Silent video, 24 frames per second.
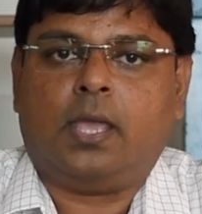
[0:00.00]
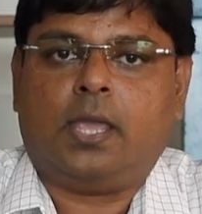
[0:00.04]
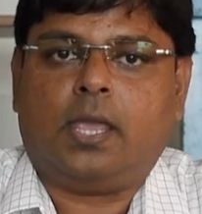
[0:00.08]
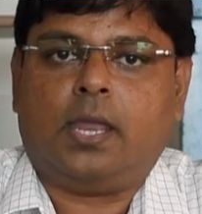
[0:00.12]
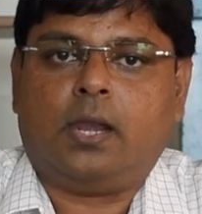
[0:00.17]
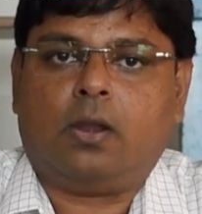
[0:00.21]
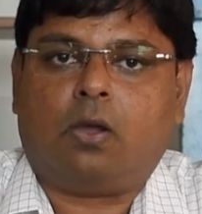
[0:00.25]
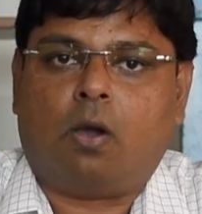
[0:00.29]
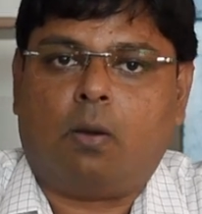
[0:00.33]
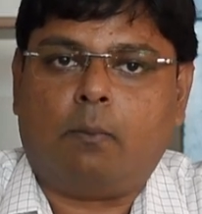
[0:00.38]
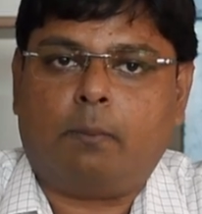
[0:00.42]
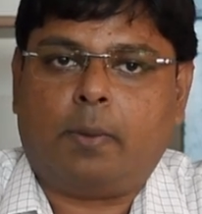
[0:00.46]

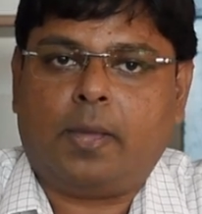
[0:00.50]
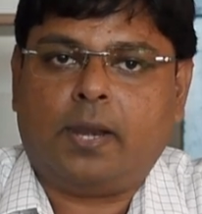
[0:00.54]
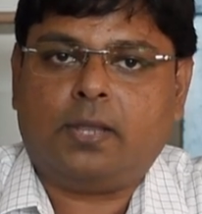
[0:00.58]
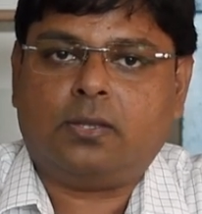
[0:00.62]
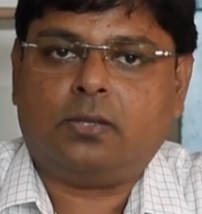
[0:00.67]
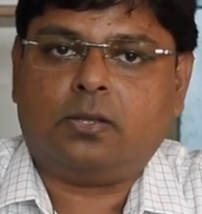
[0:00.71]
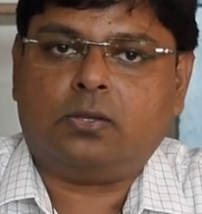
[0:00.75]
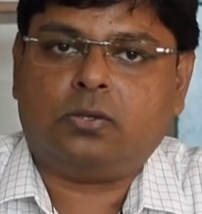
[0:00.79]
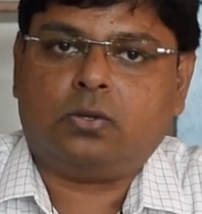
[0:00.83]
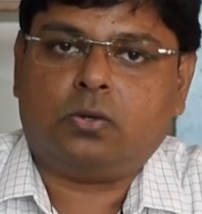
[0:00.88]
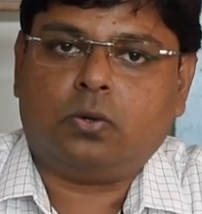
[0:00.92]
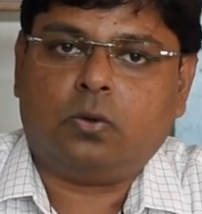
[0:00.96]
in
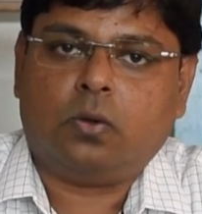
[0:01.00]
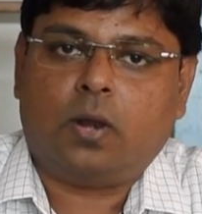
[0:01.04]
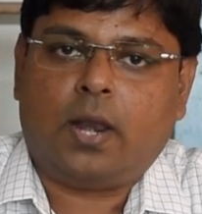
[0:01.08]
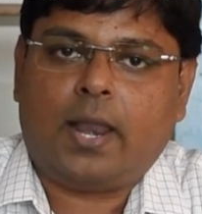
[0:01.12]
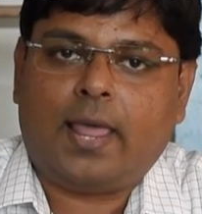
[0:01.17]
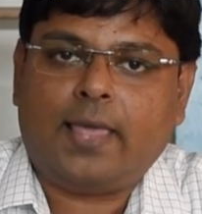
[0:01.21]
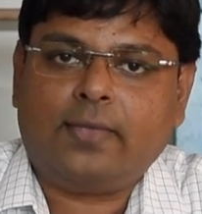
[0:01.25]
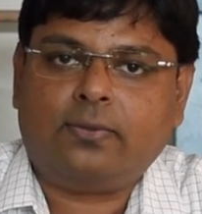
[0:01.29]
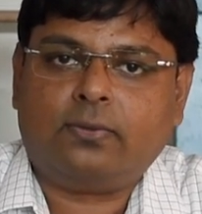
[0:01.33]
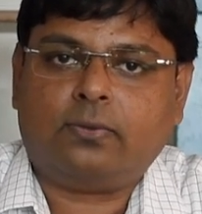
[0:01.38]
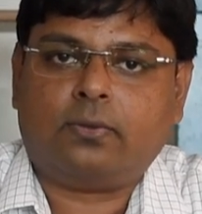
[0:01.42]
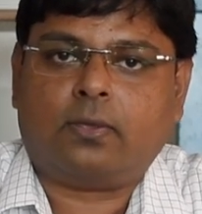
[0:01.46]
comparison to
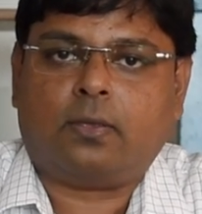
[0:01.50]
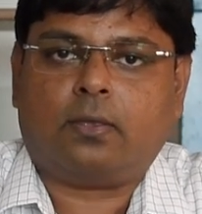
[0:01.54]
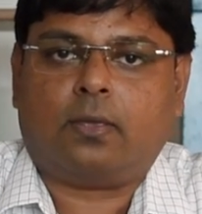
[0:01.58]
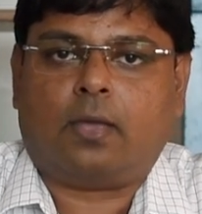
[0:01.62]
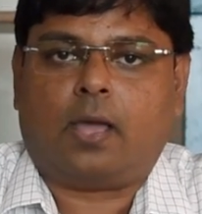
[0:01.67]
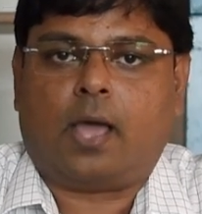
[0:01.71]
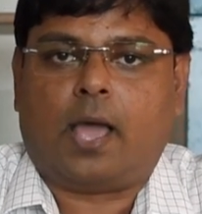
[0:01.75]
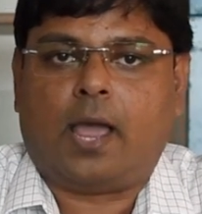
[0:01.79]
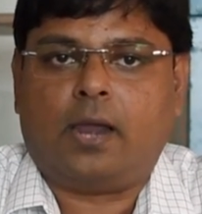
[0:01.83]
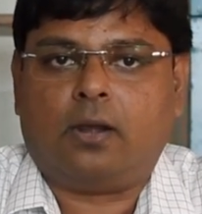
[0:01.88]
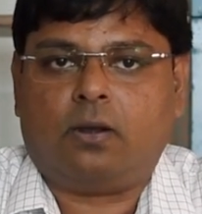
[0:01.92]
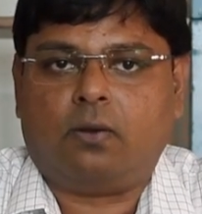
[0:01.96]
less
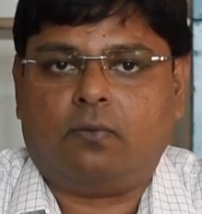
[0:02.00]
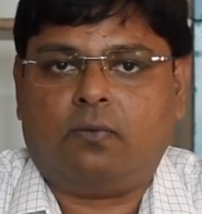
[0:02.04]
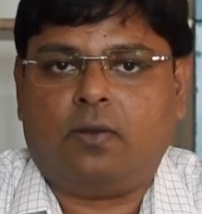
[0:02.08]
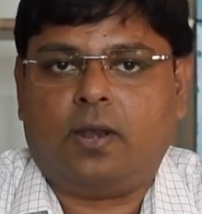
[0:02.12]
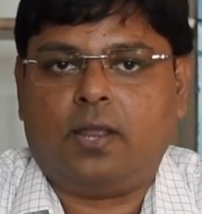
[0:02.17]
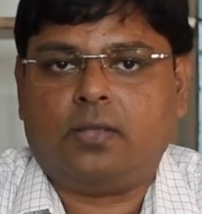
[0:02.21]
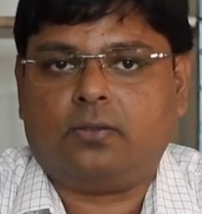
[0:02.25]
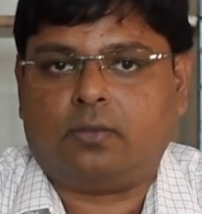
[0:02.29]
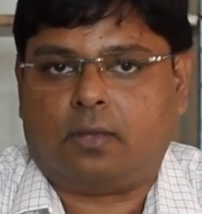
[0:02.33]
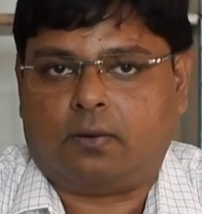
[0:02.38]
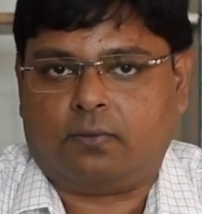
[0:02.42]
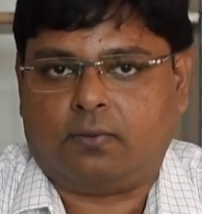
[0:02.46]

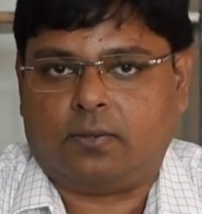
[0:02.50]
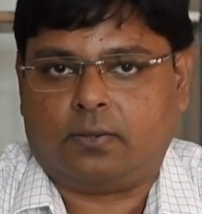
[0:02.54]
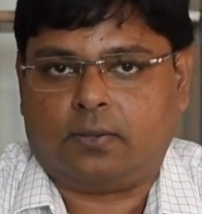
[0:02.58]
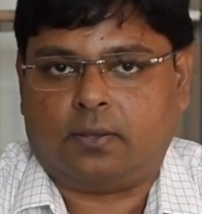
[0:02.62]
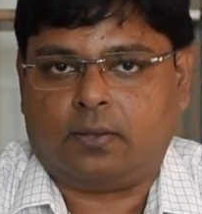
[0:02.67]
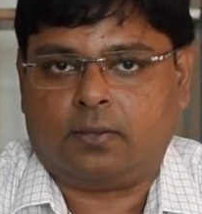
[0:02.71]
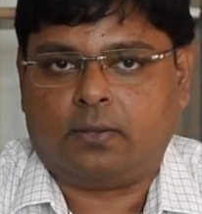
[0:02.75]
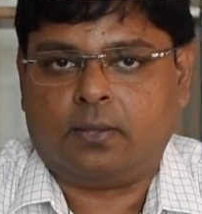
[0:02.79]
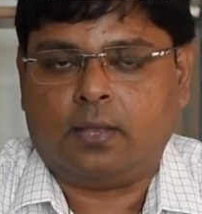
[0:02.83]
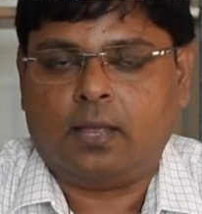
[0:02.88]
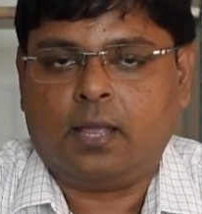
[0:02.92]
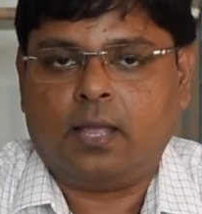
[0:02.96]
hydrophilic
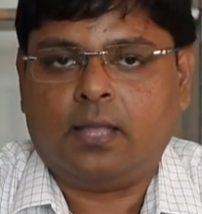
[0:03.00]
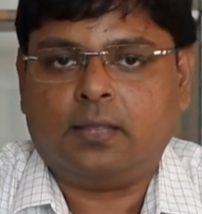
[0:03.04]
surfaces.